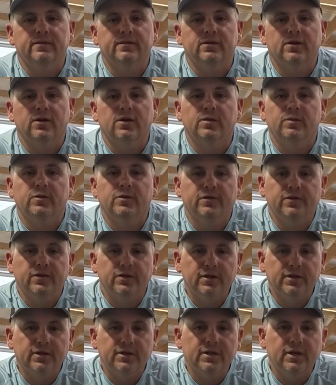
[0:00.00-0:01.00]
Tournament
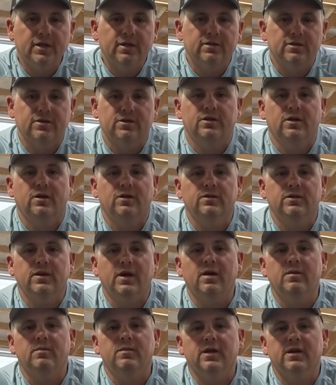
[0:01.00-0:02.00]
footage doesn't show
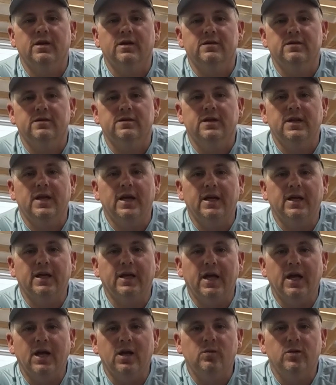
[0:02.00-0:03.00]
that because of the dang
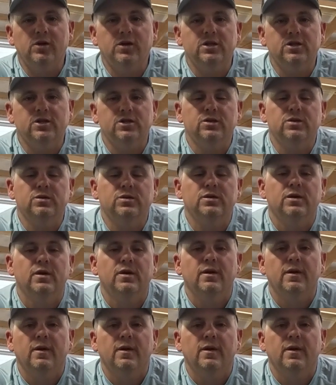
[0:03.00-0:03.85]
camera issues,